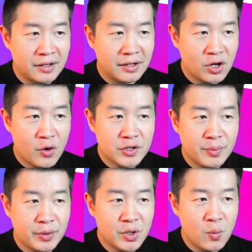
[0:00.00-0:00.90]
and the
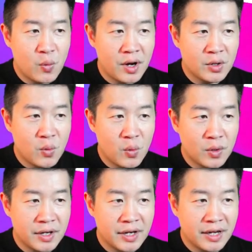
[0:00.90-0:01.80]
corresponding y
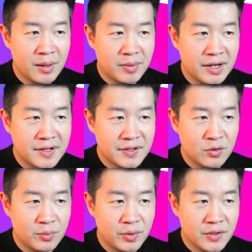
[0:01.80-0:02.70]
coordinate can be like
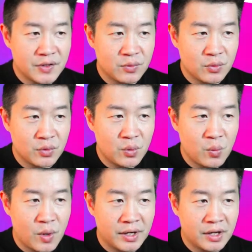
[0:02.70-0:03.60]

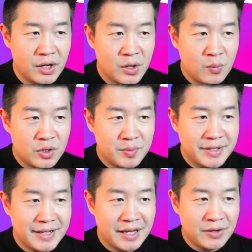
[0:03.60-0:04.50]
0.01, which
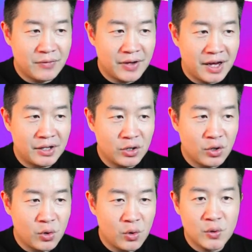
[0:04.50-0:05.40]
means that if it
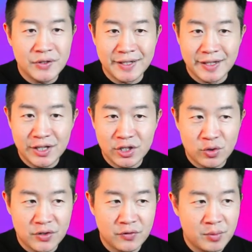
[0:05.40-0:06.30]
undergoes this
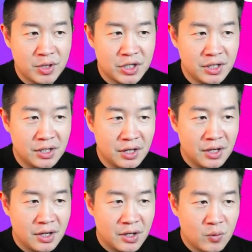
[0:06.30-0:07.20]
transformation,
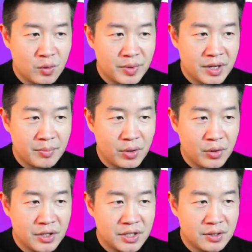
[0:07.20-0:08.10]
it will be a
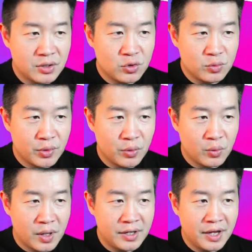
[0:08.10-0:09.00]
point
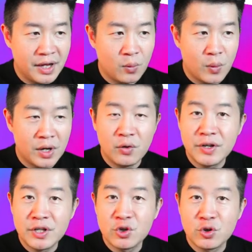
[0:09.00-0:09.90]
2.1, and
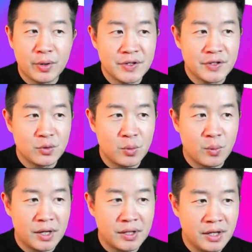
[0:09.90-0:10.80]

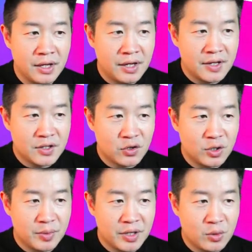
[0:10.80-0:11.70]
1/0.01 is
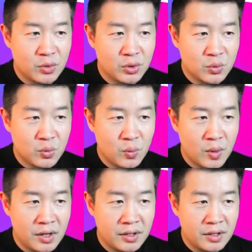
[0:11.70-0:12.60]
going to be equal to
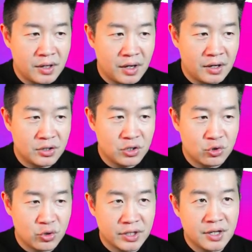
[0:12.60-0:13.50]

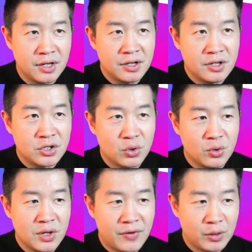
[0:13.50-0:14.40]
100.
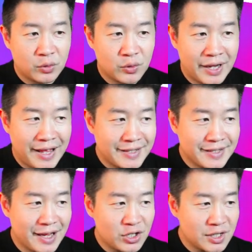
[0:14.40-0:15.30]
So if I were to then
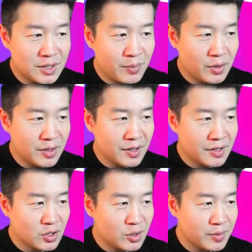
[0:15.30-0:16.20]
sketch this point, it
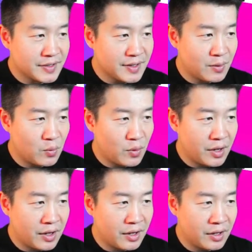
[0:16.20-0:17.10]
is going to be
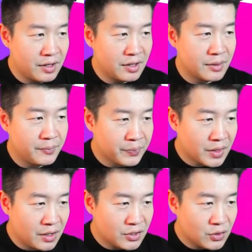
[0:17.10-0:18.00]
somewhere here.
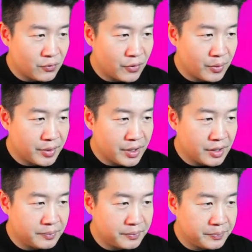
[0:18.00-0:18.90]
So from
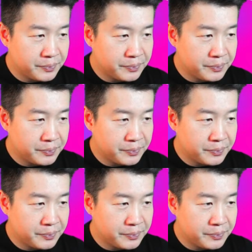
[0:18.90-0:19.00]
here,